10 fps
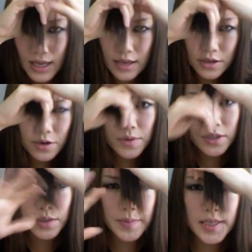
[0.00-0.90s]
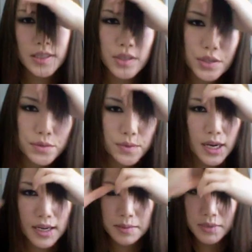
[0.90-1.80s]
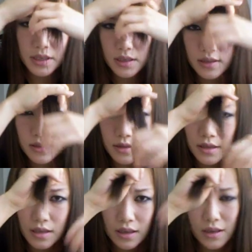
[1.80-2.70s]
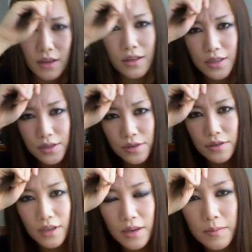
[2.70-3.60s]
yeah, you don't want your bangs too wide, because unless you're like a